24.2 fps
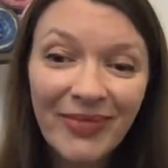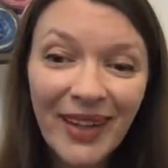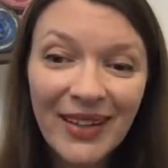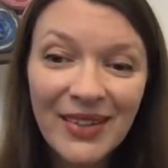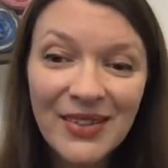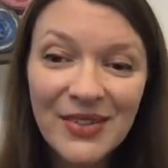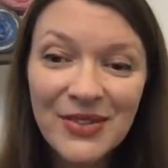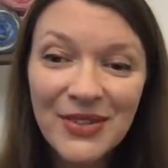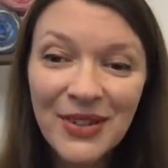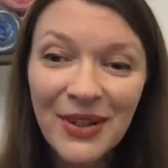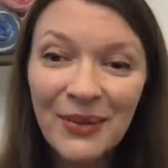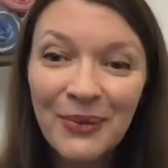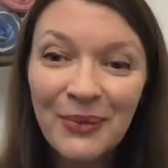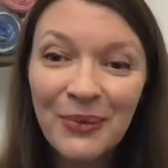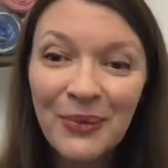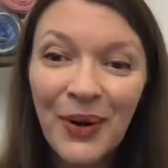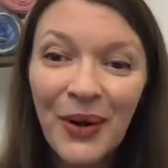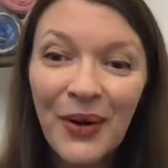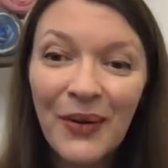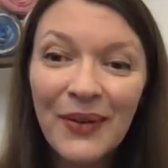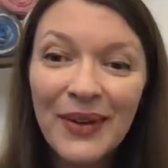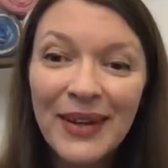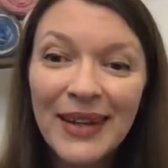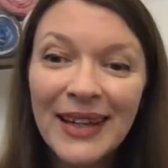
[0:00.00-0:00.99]
Don't
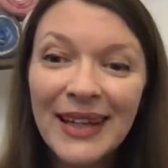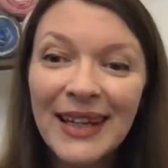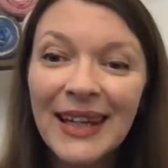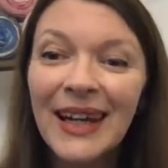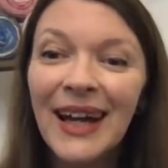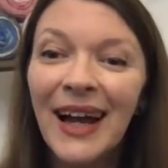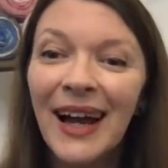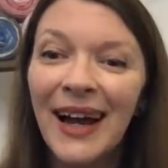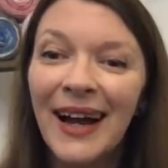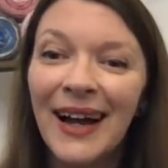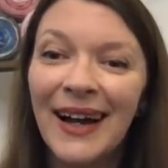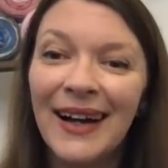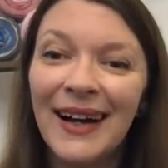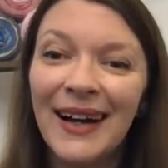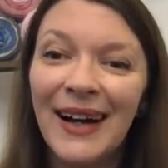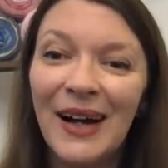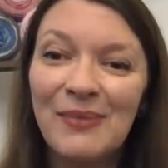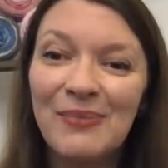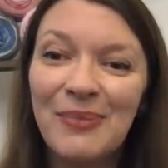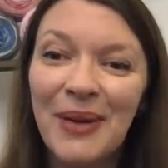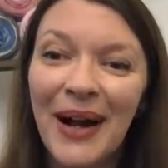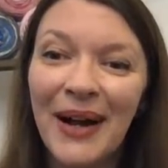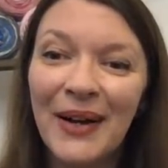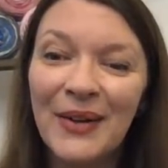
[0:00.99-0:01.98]
worry
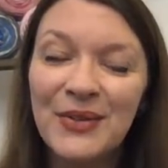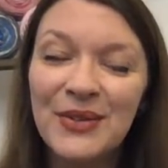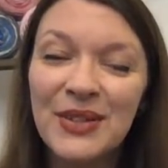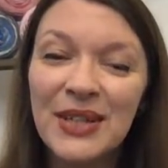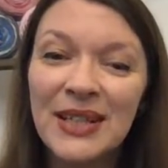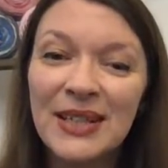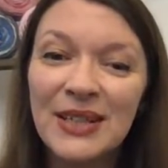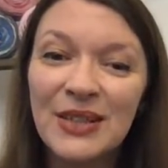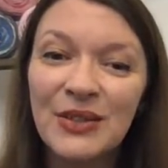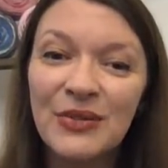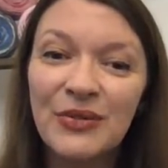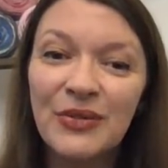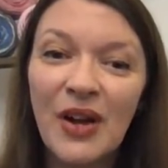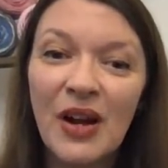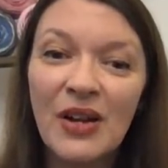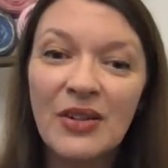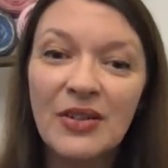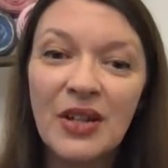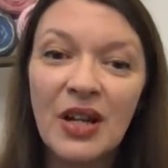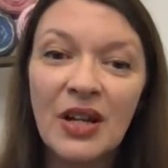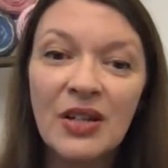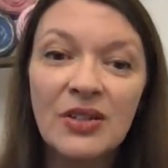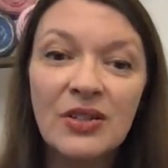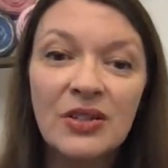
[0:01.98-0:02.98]
about it. You've got
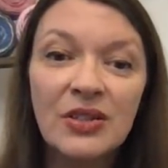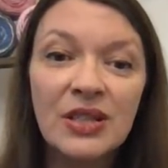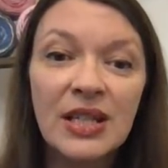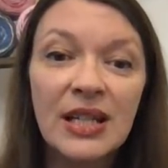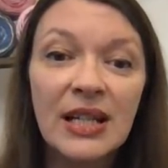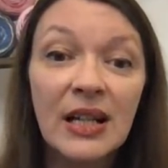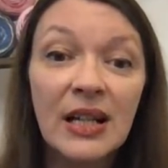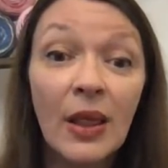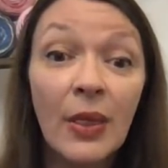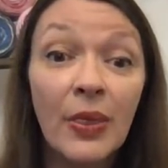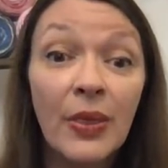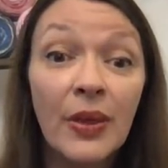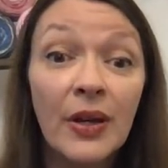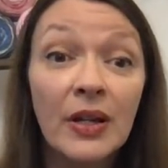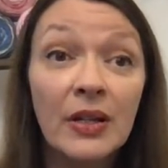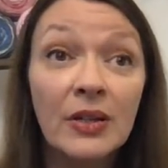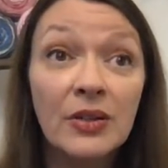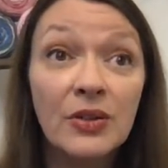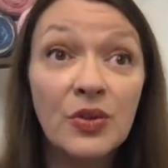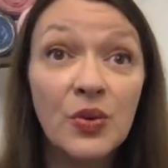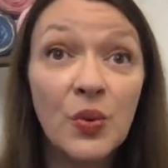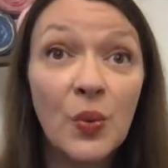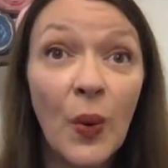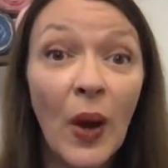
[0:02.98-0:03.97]
until the
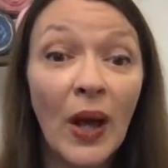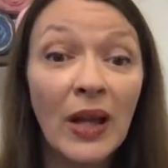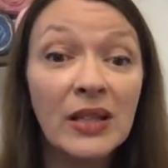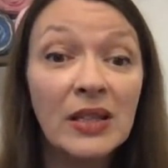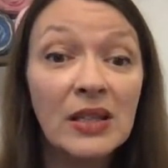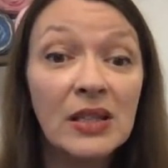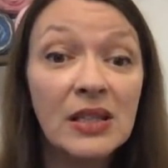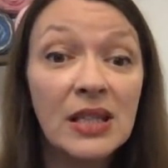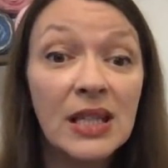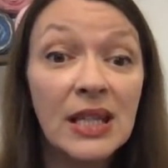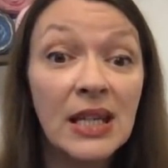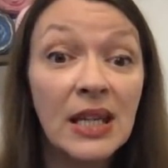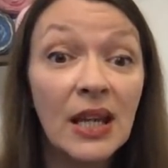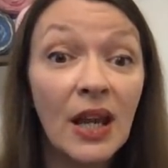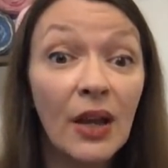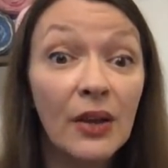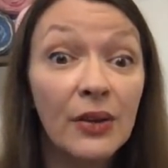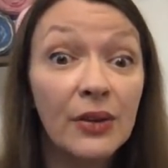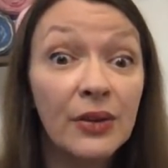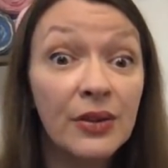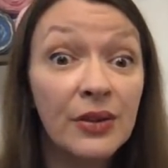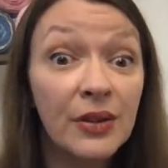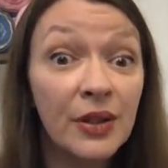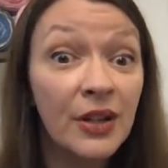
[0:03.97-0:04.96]

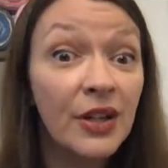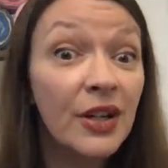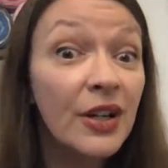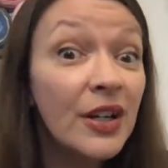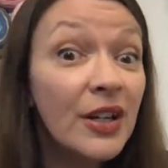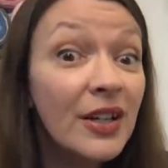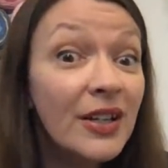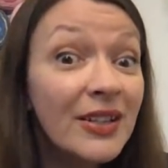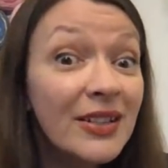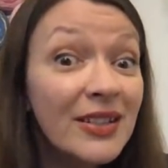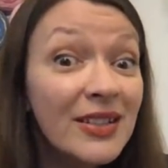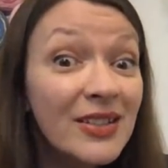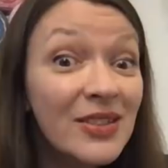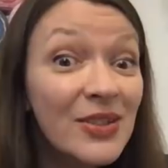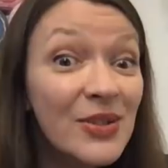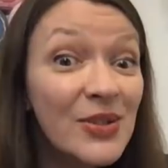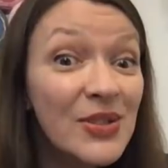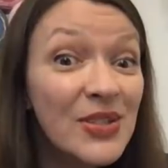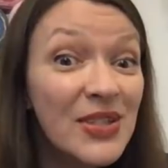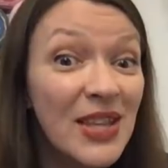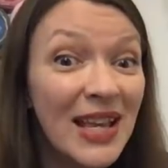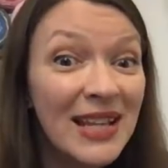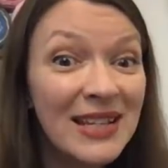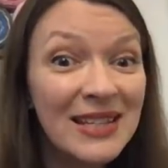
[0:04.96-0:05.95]
23rd to
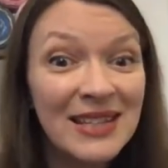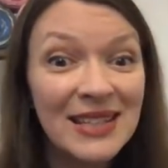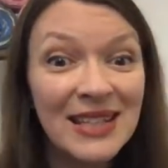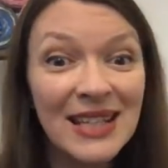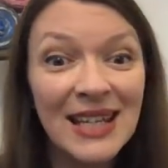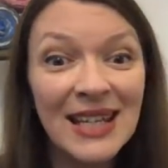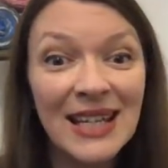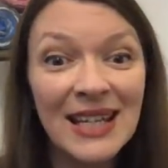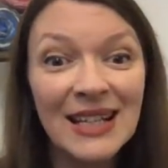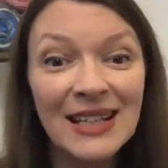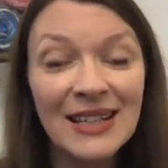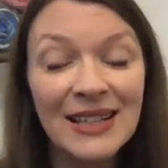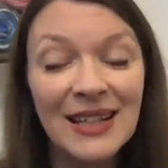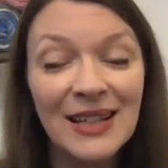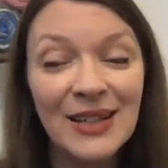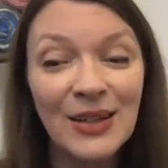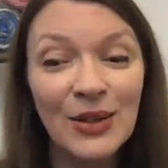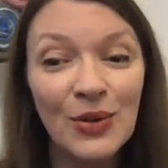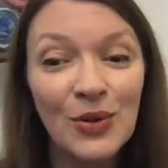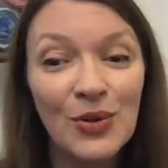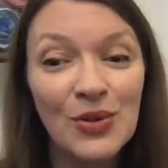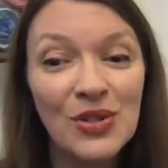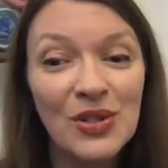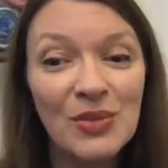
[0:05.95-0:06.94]
send in
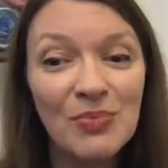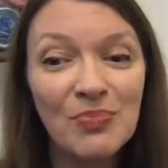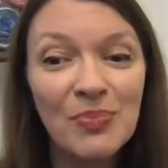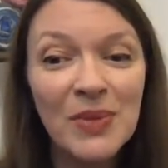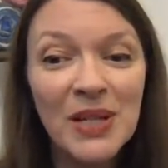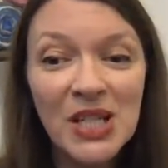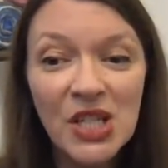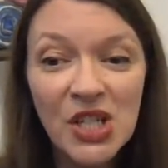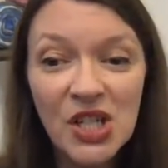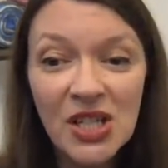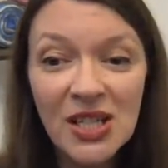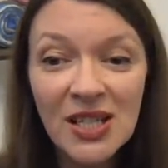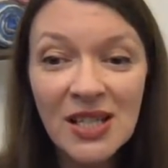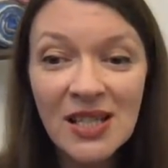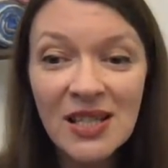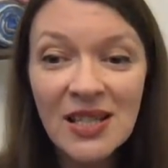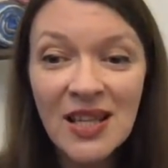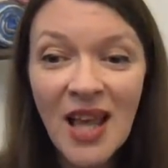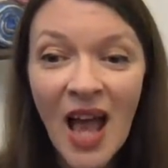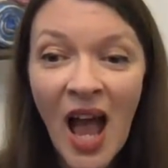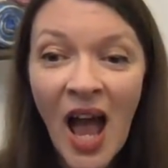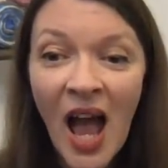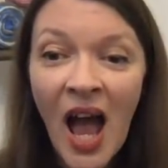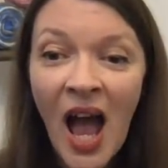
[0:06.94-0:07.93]
your submissions,
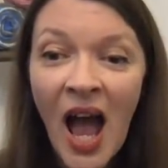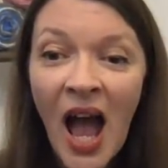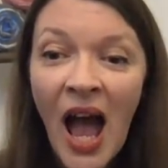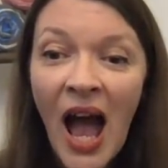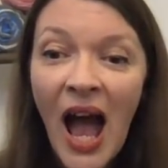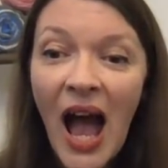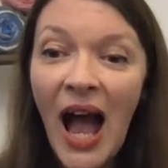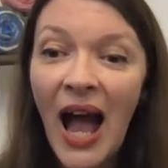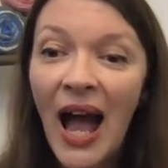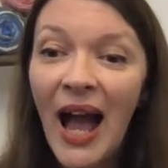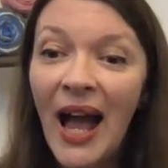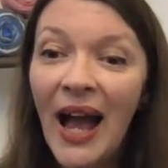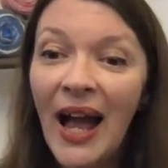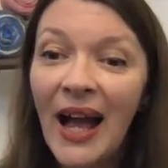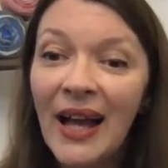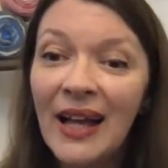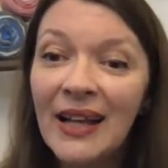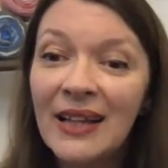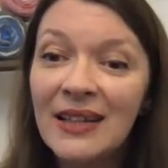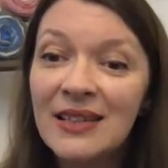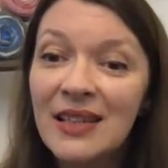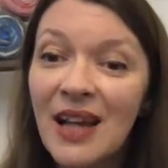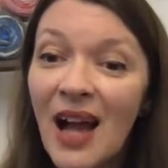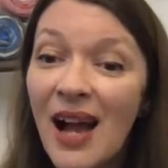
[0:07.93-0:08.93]

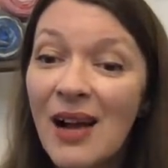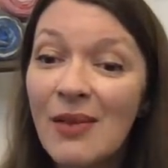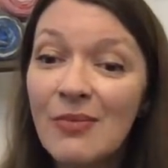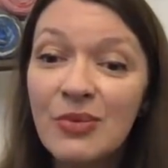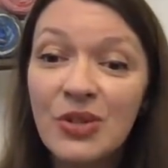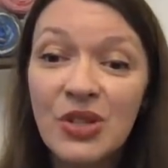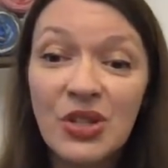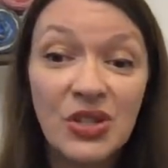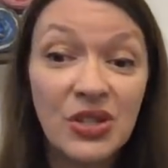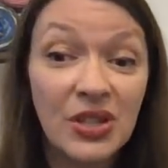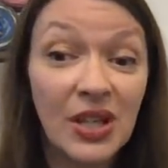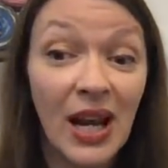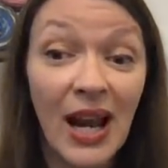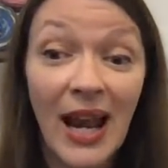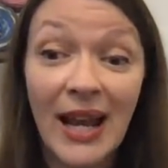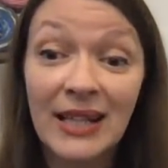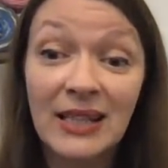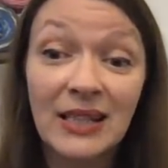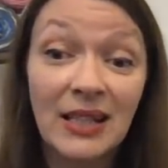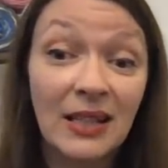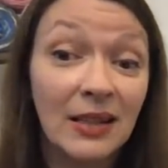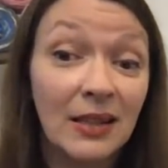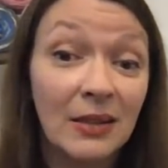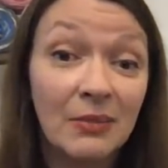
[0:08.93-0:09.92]
and I'm just
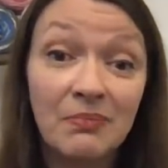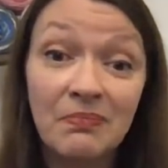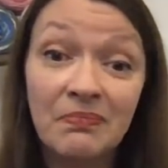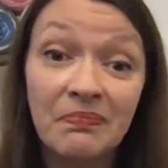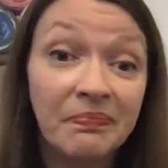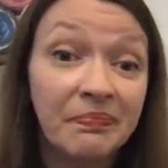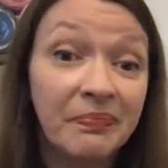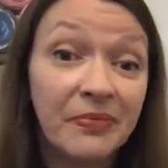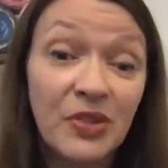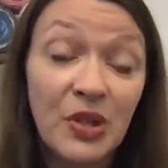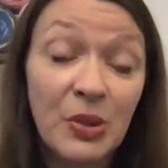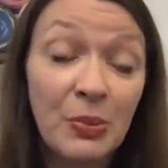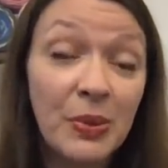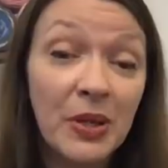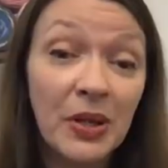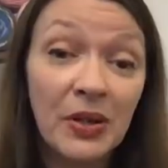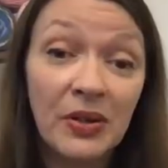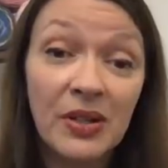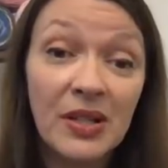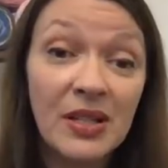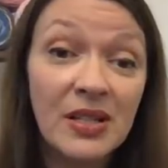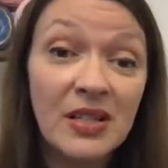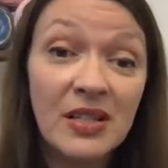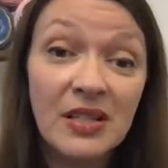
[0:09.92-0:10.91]
collecting them, to be
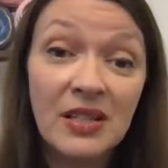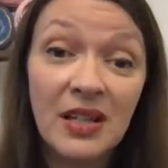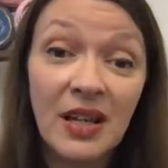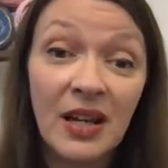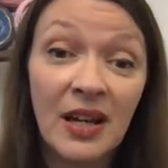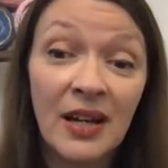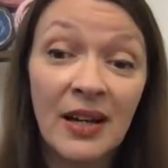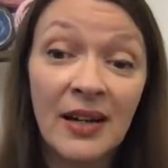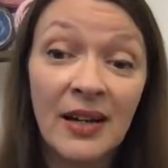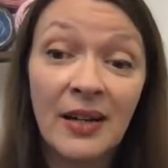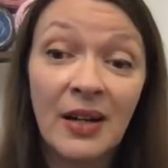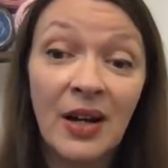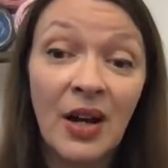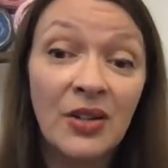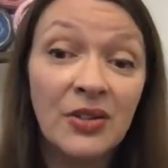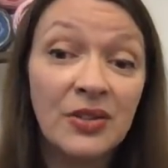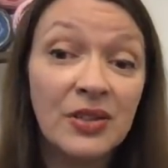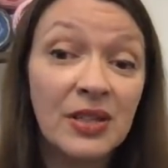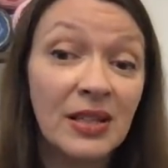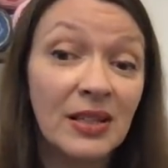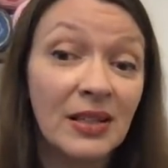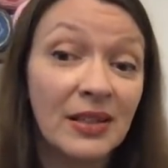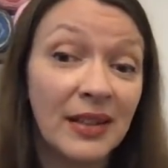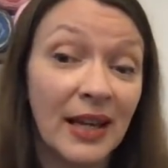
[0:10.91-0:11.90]
honest,
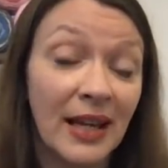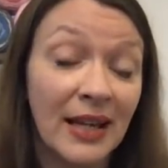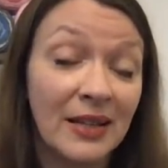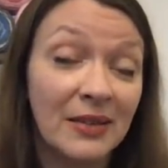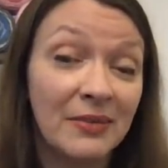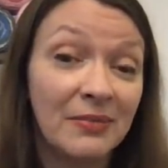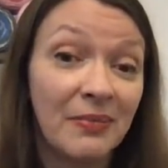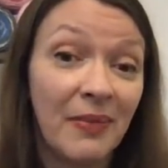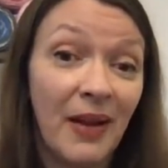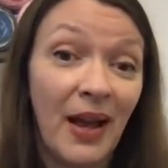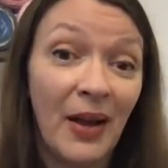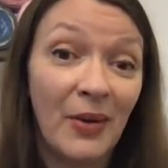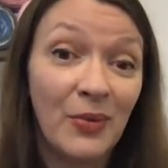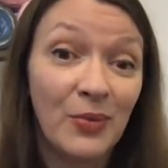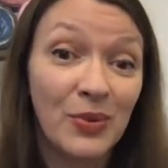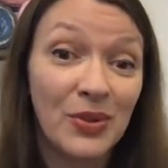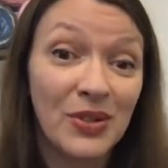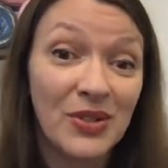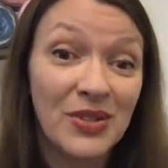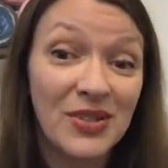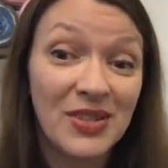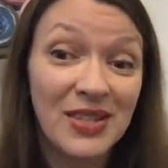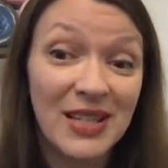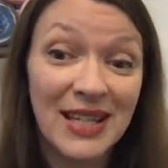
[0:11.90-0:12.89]
until then, and we'll
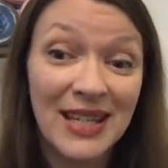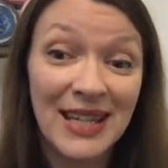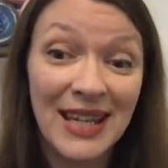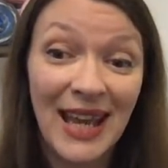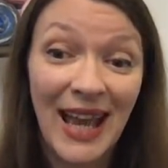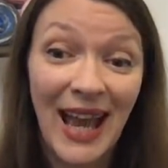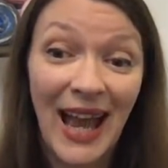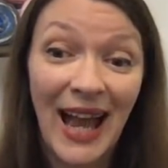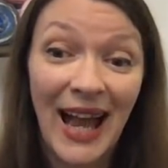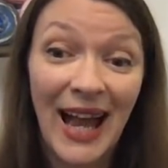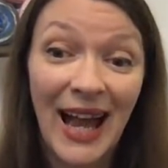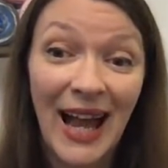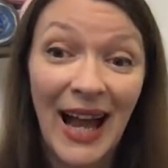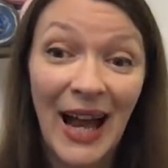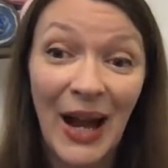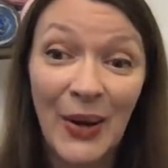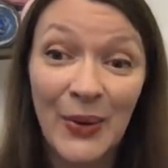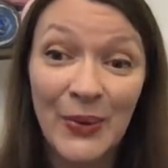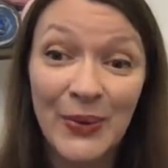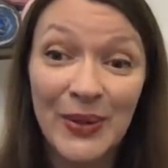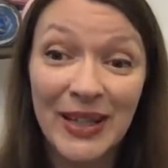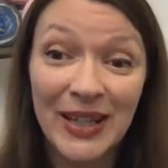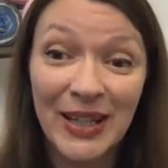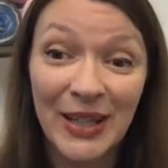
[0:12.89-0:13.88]
see
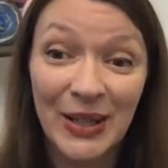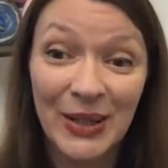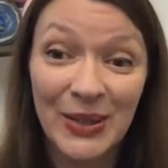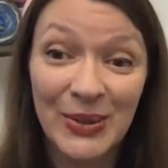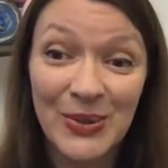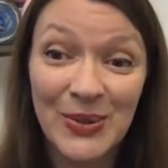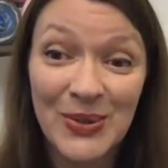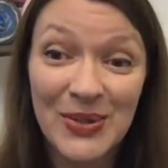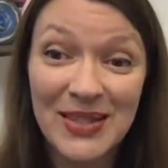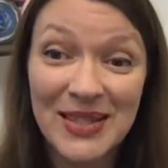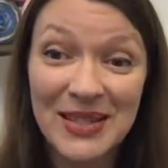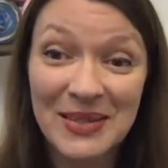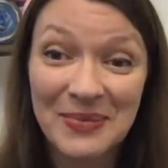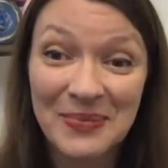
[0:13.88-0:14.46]
how it goes.